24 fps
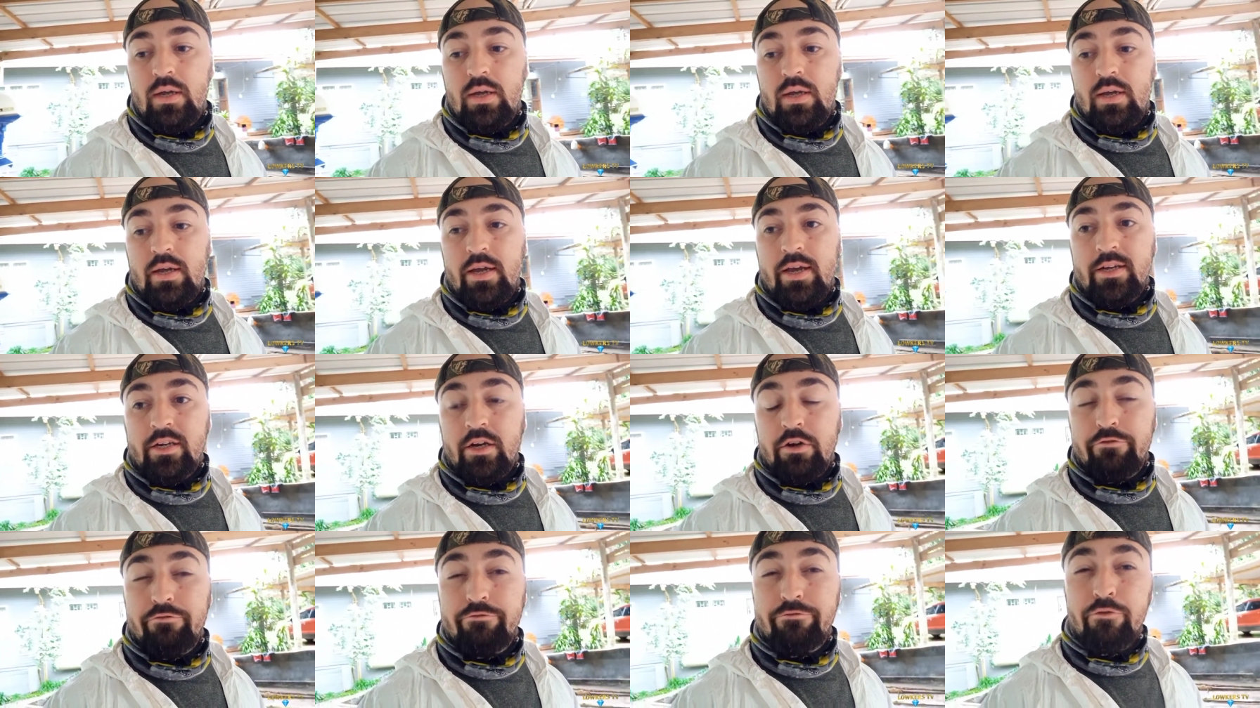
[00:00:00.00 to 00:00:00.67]
And
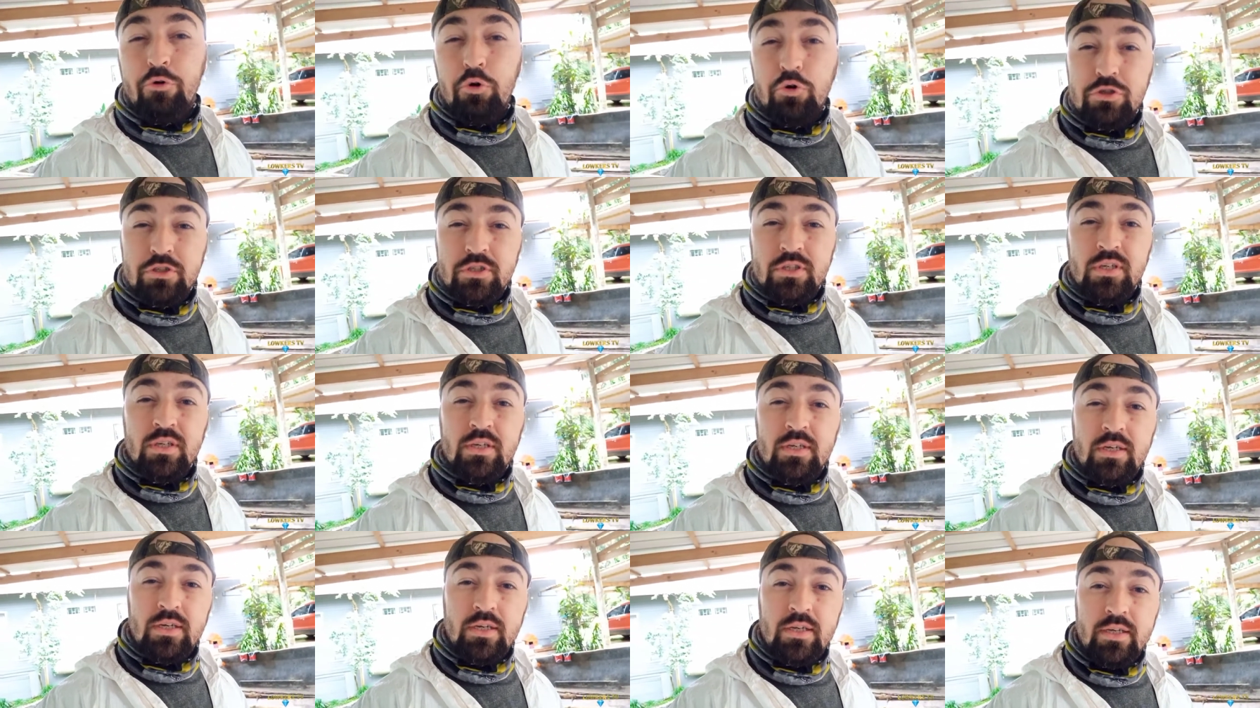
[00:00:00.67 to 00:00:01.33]

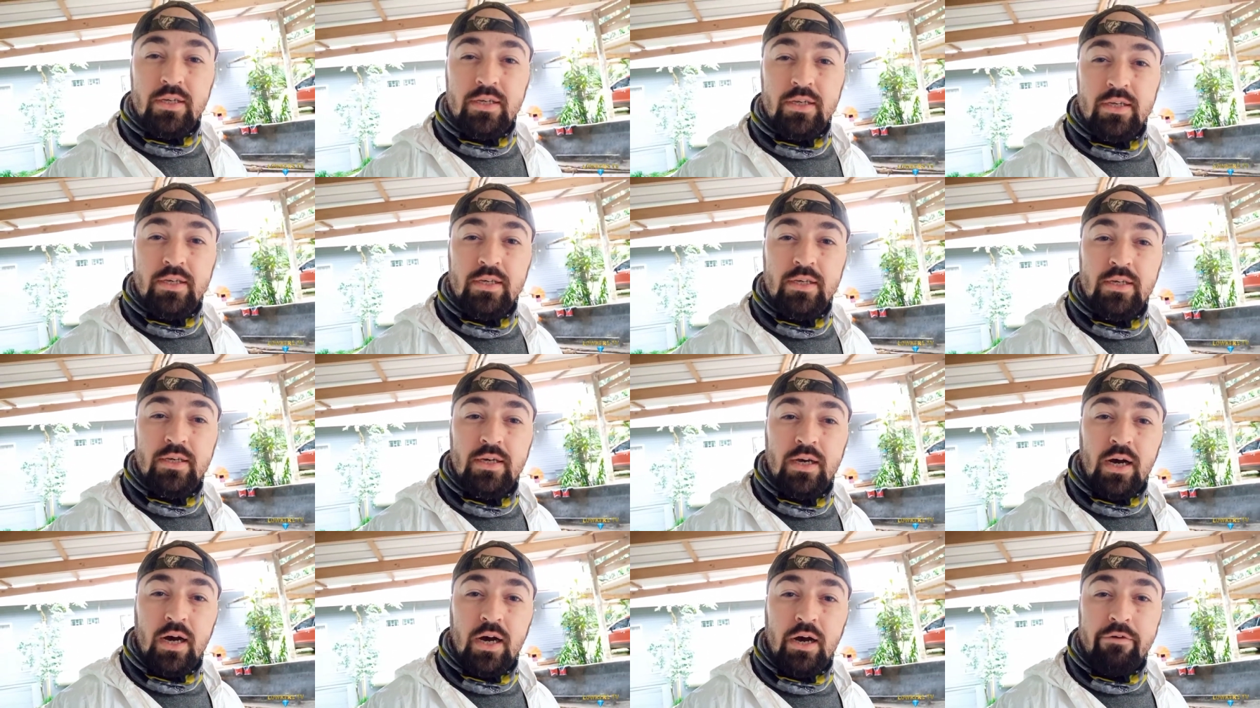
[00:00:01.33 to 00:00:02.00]
unfortunately,
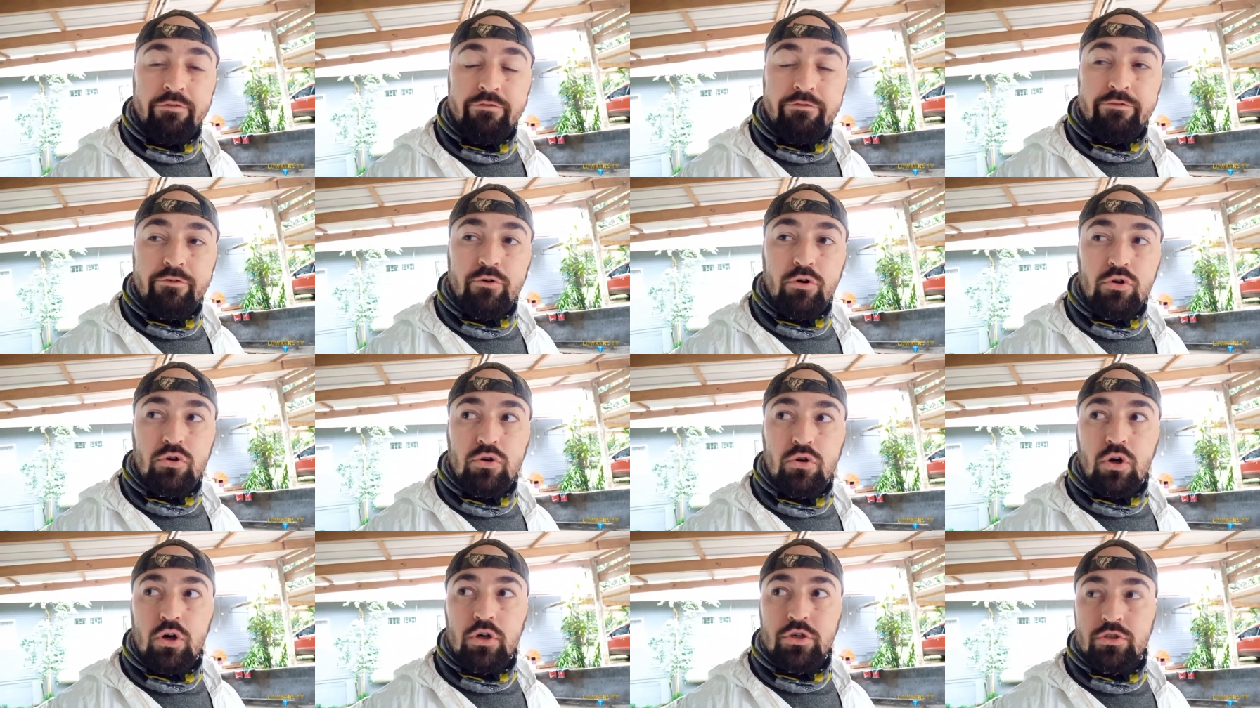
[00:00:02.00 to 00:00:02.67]
I
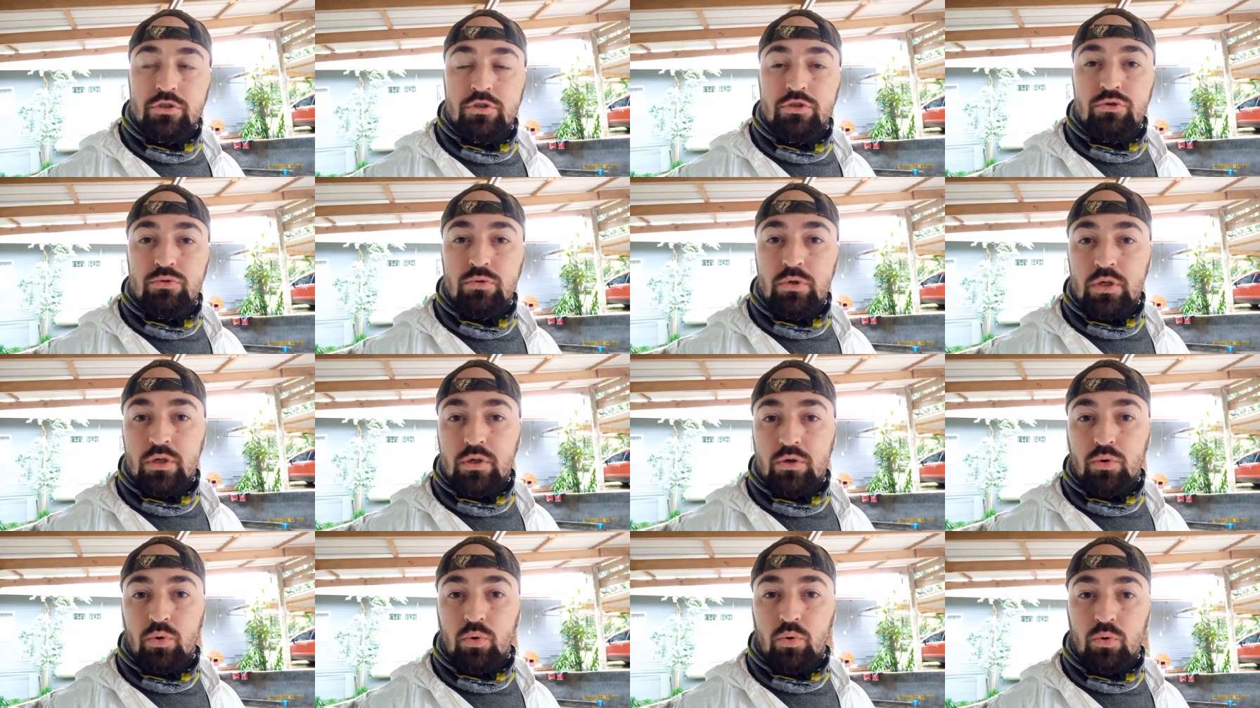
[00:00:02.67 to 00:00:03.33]
forgot to
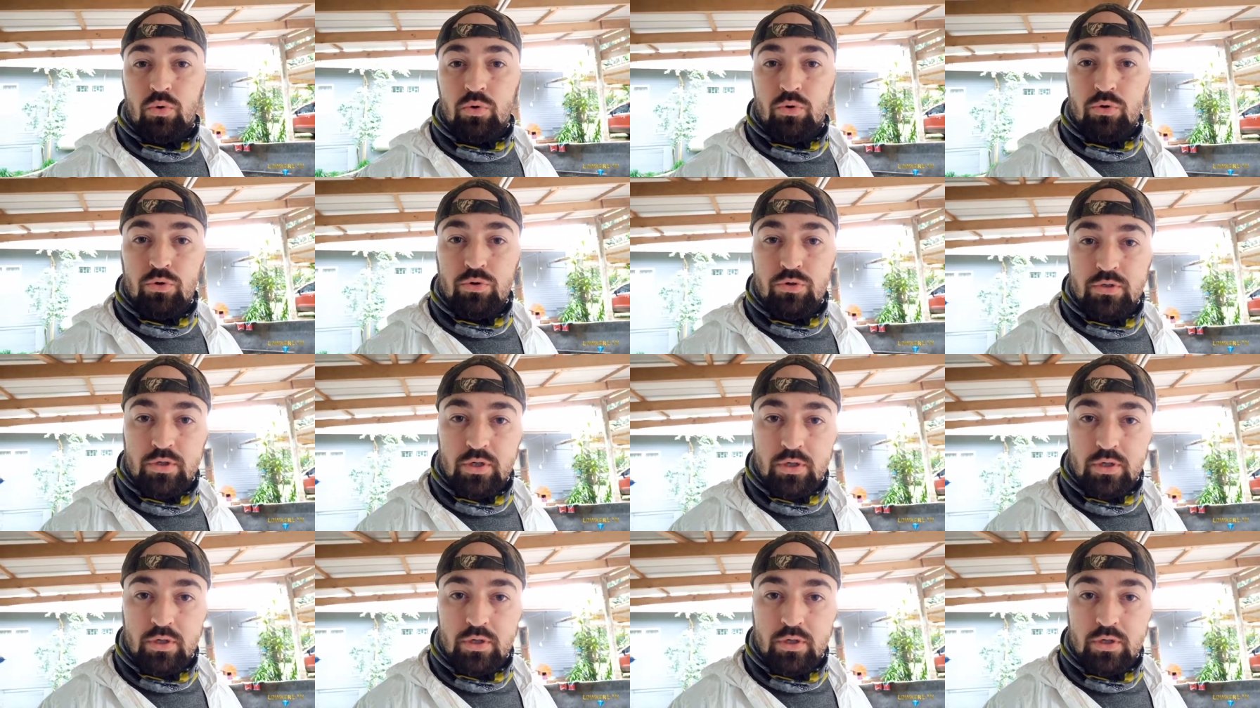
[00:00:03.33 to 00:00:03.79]
record